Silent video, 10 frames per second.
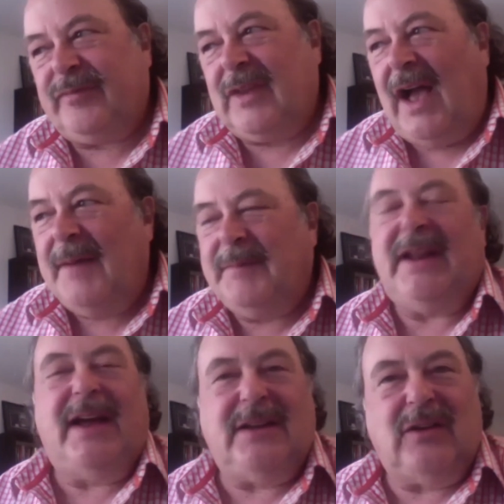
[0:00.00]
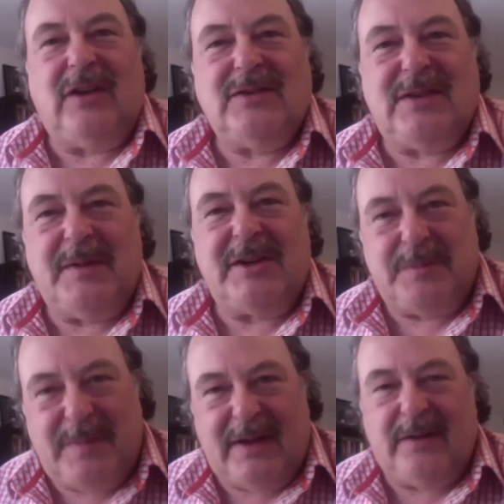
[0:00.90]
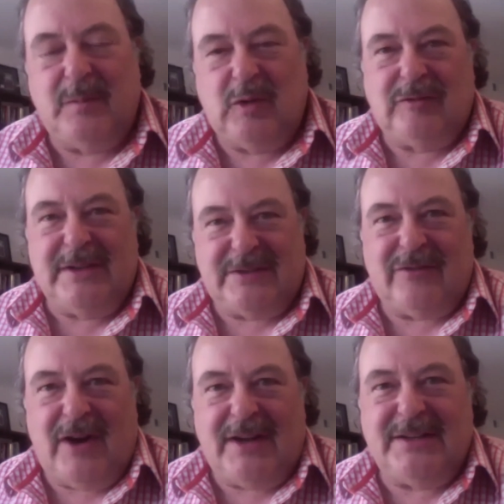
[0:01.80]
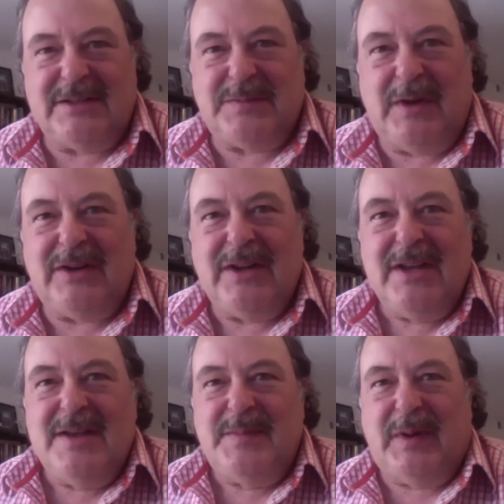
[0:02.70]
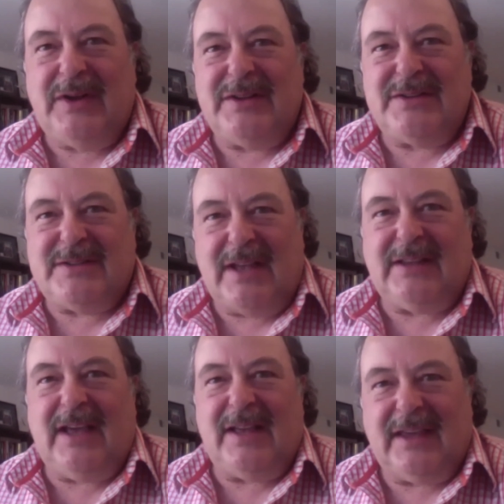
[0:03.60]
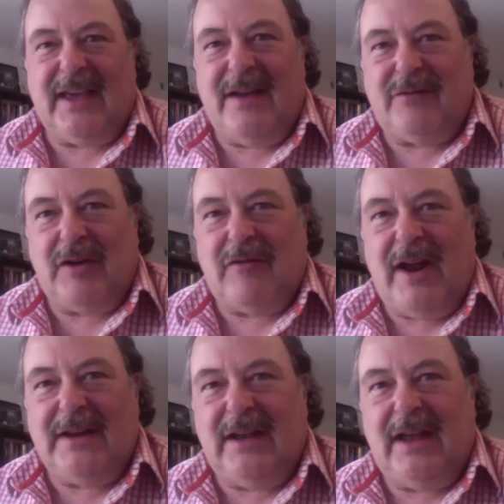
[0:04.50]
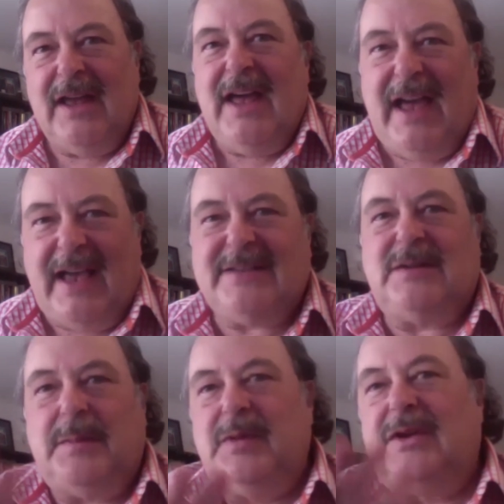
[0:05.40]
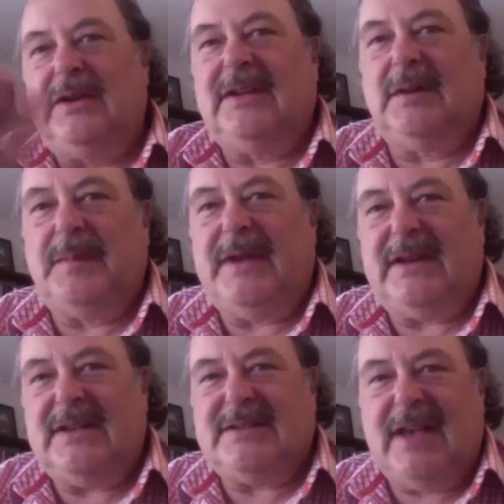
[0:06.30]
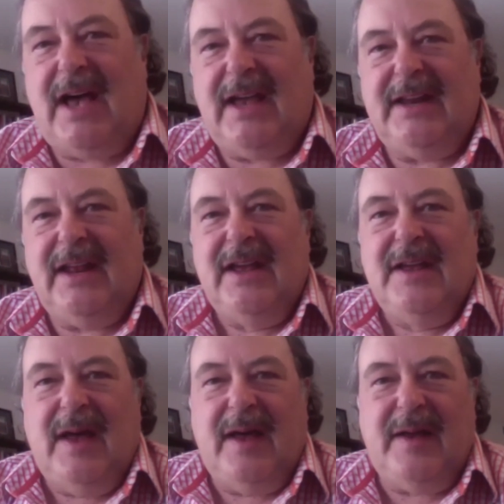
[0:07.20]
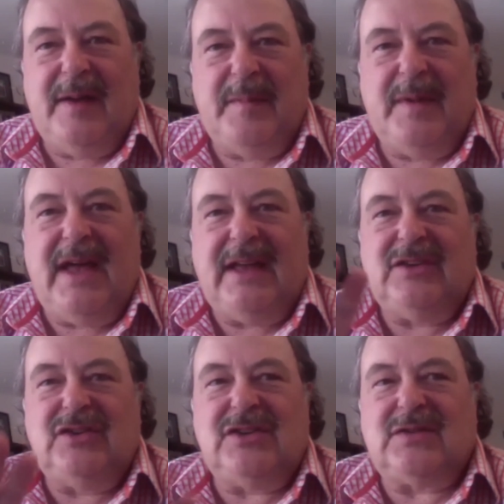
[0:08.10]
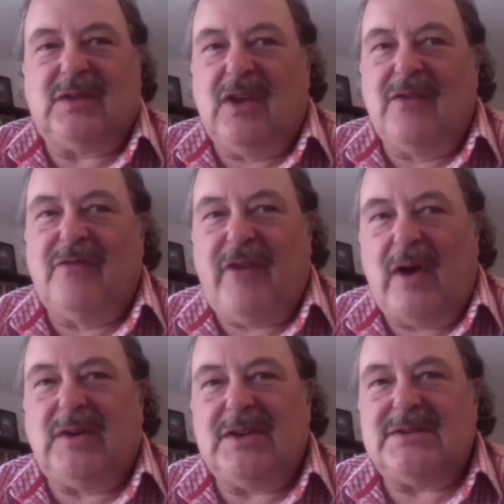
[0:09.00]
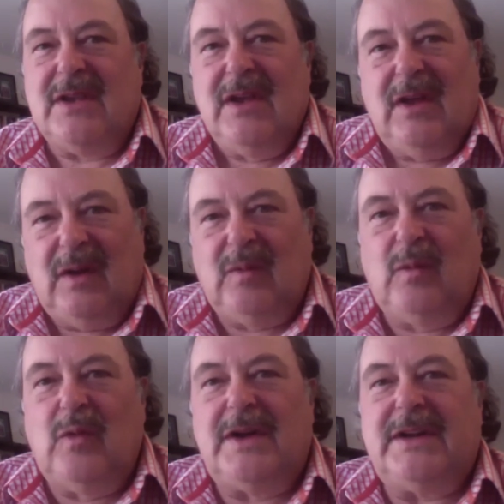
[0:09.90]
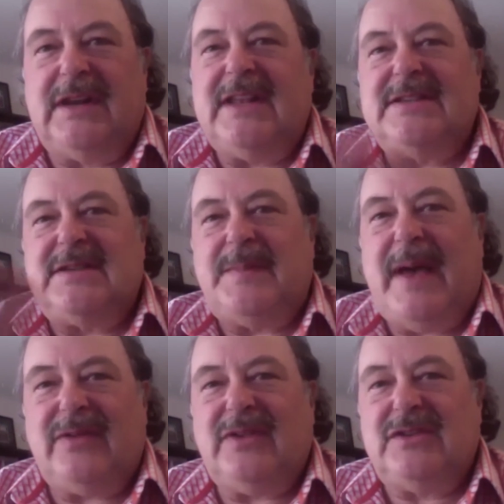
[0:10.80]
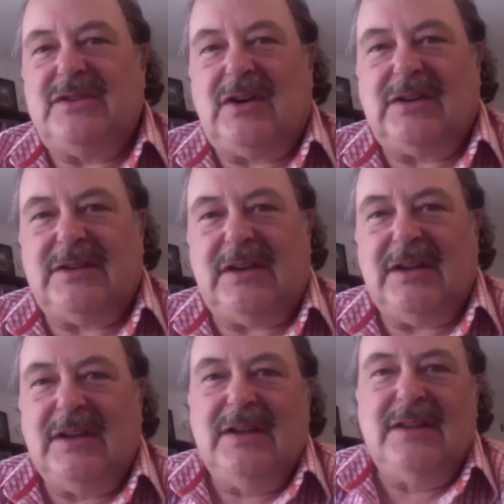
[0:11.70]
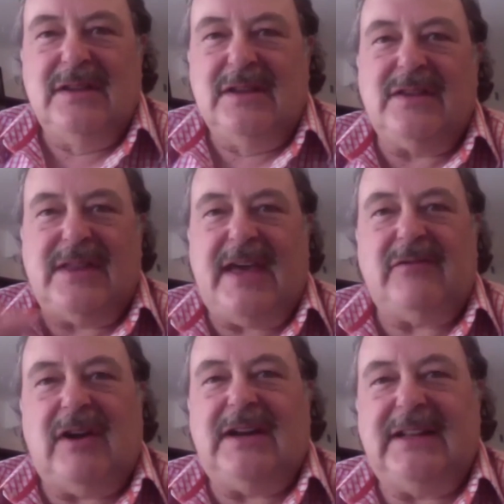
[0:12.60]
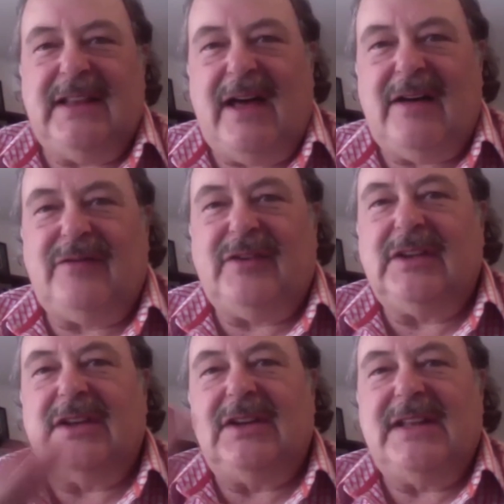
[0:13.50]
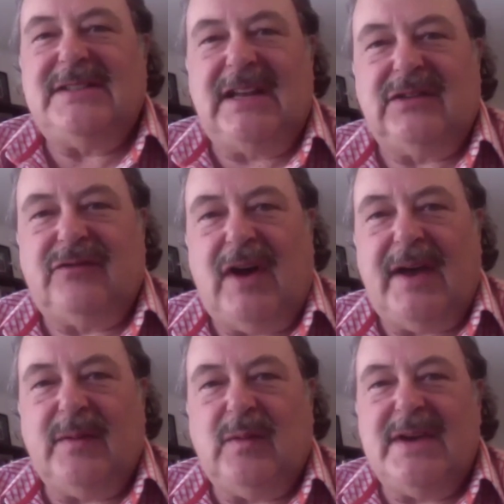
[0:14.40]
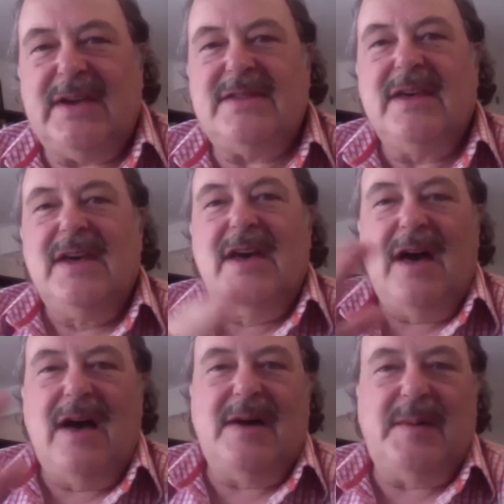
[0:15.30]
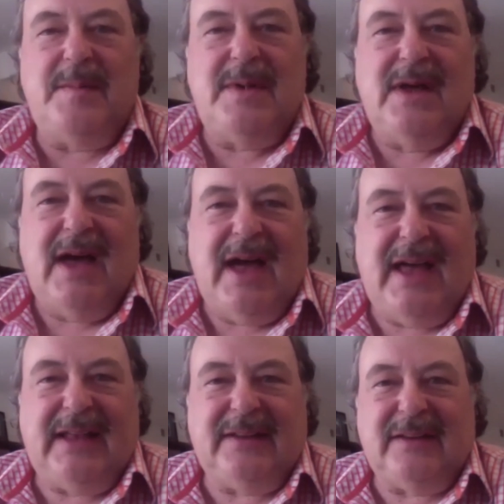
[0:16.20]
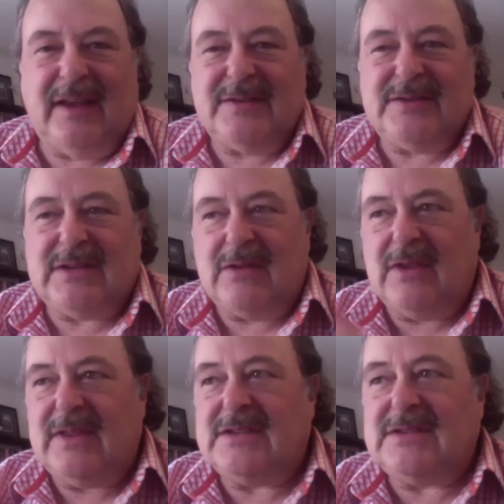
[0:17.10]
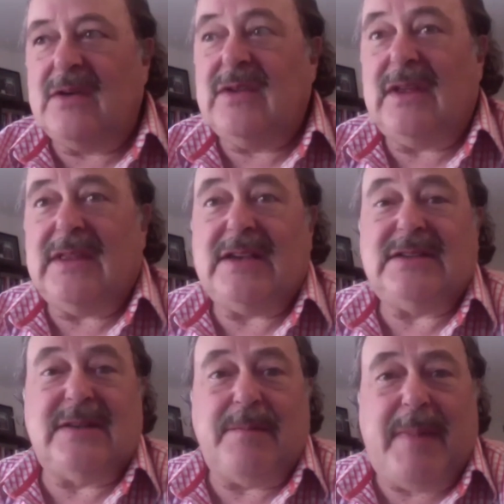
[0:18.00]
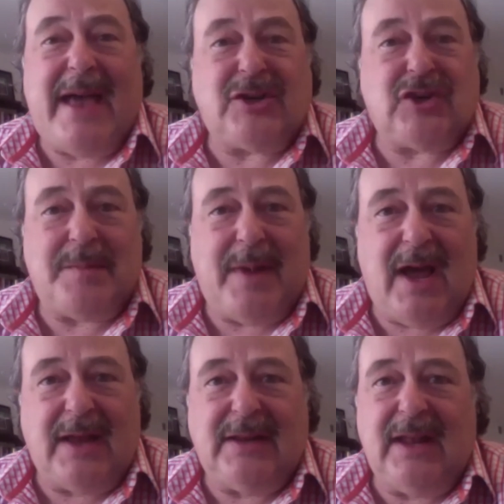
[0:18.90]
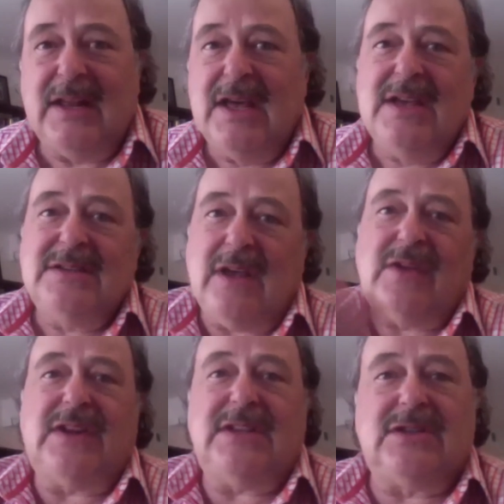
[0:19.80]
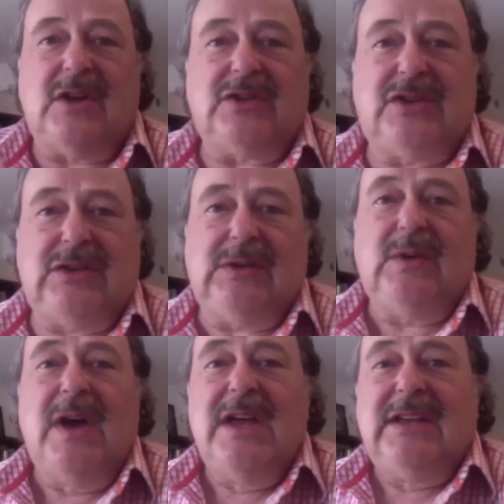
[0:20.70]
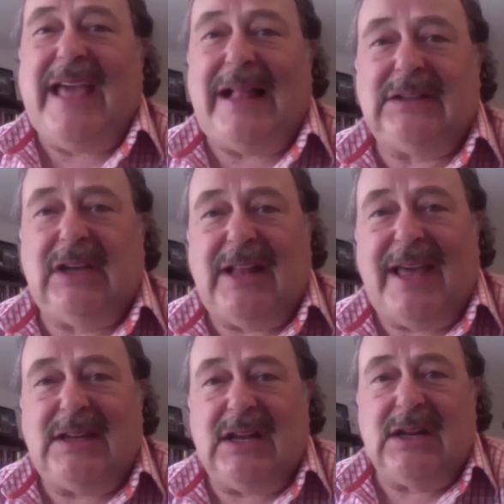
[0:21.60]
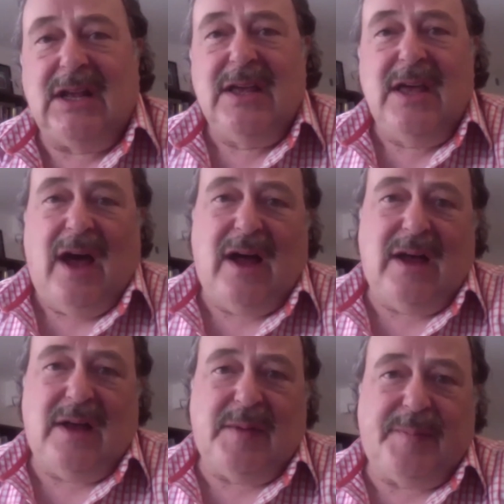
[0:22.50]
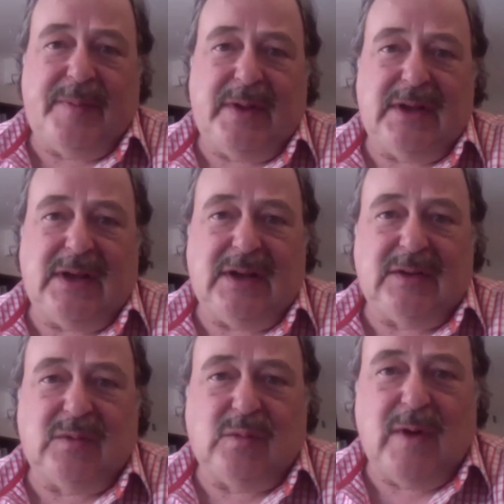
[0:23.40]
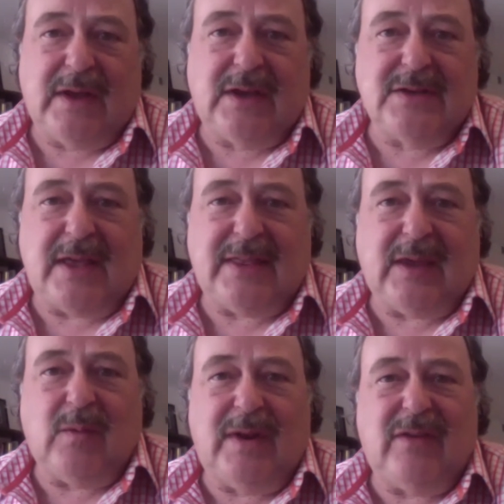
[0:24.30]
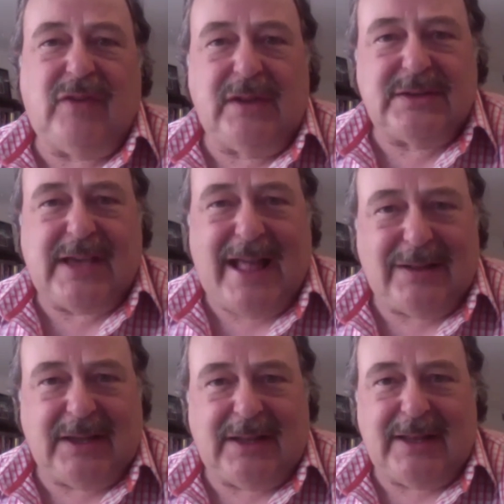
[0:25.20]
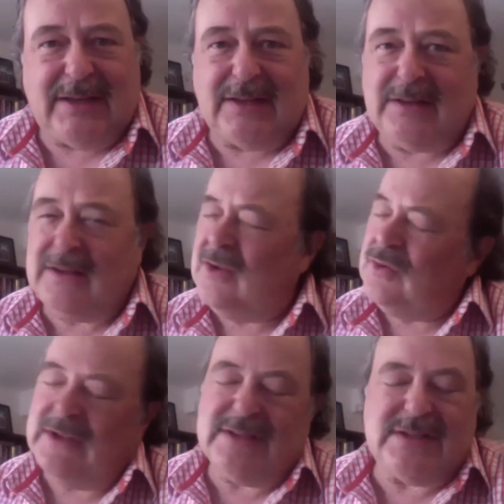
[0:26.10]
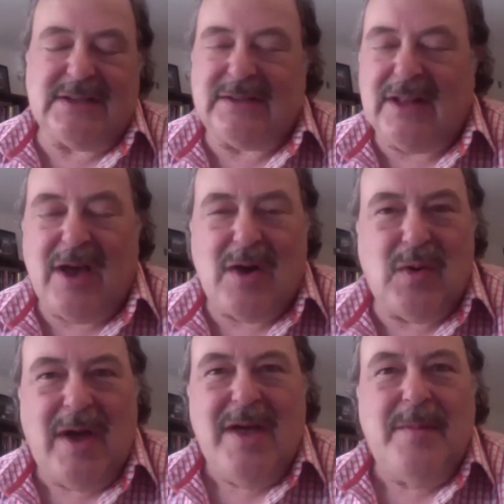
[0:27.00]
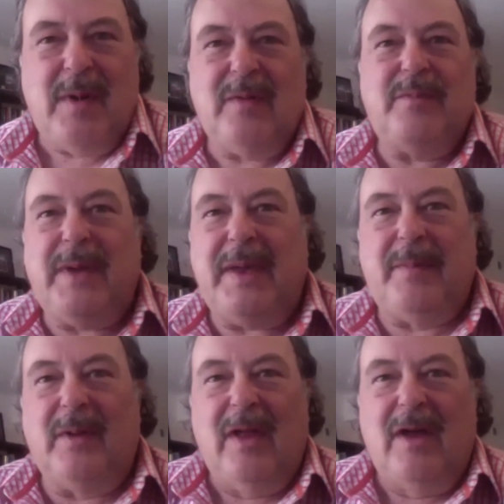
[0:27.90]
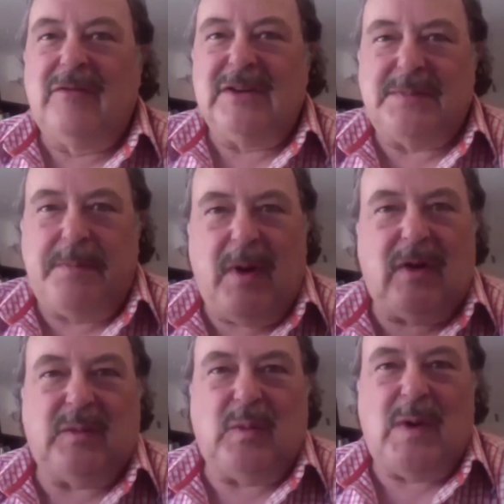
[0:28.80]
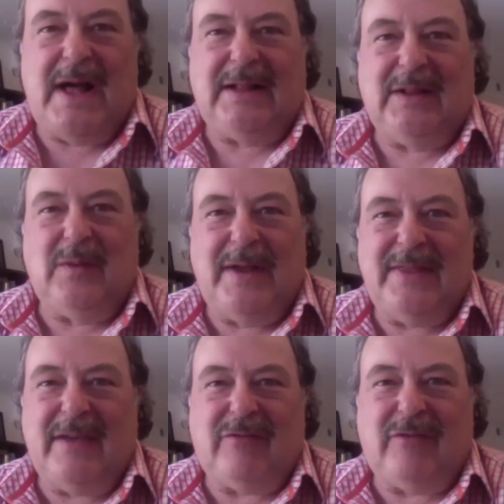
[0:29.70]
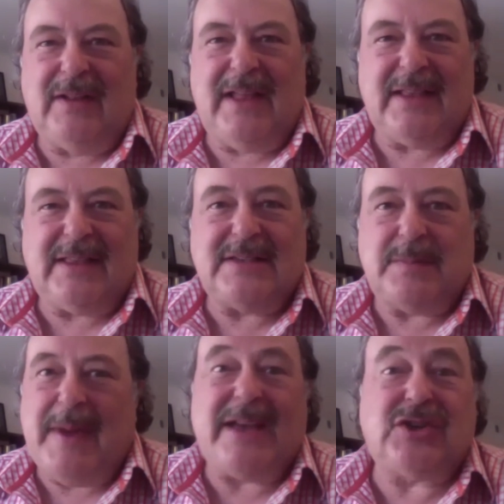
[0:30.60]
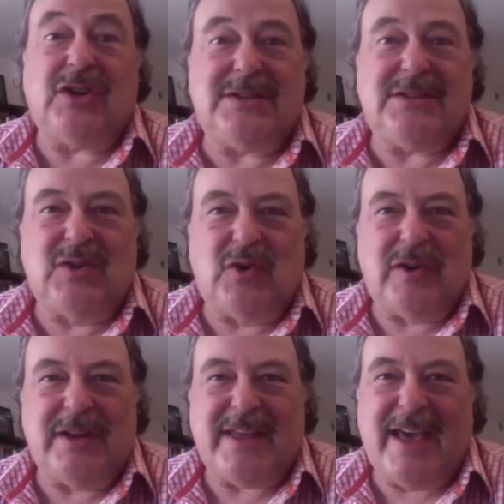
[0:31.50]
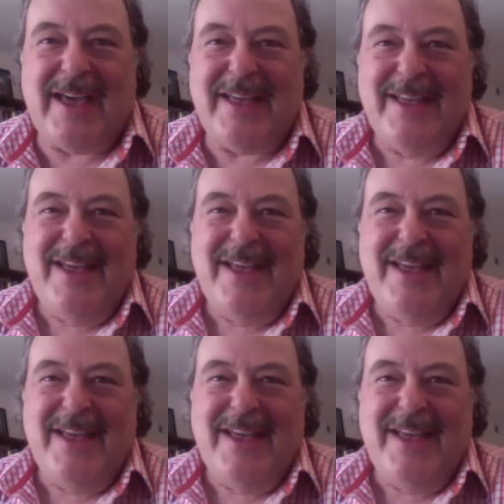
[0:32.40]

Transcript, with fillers: I mean, I don't know so much about more recent writers, but but certainly I think every writer has to put a little bit aside um, and just focus on what it is about the doctor that they really love and can identify with, um, and uh, so that so that there's some passion behind it, so that it's not too calculated. Um, and because I think when it feels calculated, audiences know that people respond well when they feel like there's a passionate story there.